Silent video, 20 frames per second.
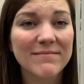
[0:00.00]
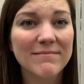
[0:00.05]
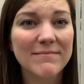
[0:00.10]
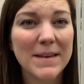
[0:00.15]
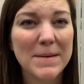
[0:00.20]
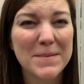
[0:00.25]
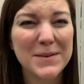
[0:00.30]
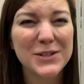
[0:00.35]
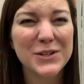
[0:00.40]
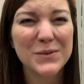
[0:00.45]

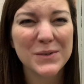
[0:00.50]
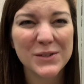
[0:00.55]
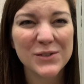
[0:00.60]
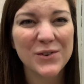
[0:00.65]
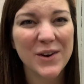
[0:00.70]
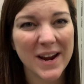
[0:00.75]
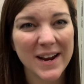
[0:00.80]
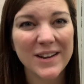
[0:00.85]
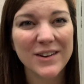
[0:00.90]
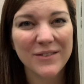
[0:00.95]
Maybe she was
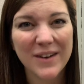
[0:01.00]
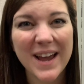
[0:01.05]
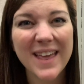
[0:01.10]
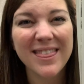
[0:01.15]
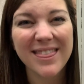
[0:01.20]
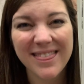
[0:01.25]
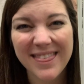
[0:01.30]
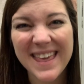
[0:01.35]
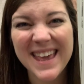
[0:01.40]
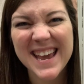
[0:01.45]
trying to
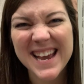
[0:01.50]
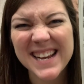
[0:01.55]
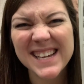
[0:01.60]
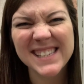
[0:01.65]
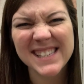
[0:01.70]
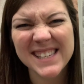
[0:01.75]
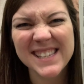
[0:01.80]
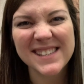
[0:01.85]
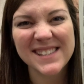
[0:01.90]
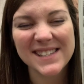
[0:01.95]
write
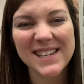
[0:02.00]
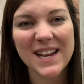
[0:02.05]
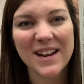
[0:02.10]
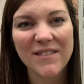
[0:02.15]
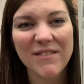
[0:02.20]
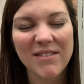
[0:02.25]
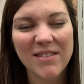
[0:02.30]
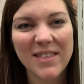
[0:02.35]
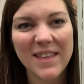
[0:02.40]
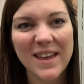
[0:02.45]
things instead of
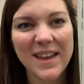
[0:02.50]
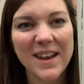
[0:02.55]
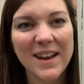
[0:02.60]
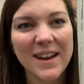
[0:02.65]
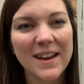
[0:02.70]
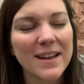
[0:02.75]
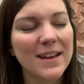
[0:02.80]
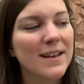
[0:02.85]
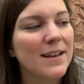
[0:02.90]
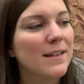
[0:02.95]

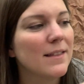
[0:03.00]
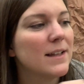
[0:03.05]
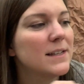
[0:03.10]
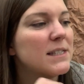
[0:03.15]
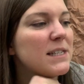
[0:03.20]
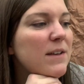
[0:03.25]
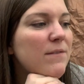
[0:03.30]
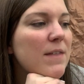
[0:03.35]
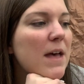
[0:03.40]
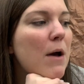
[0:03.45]
thin. Let's
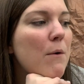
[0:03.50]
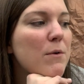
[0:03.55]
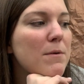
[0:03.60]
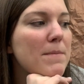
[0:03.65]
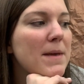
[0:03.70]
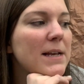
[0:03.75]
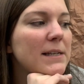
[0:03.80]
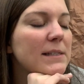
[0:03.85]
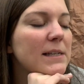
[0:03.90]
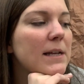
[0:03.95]
see if that would
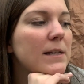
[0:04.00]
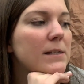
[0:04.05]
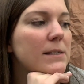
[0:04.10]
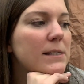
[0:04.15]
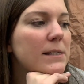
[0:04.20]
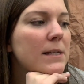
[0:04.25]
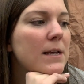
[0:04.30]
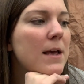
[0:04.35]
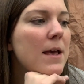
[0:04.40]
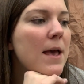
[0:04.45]
make sense.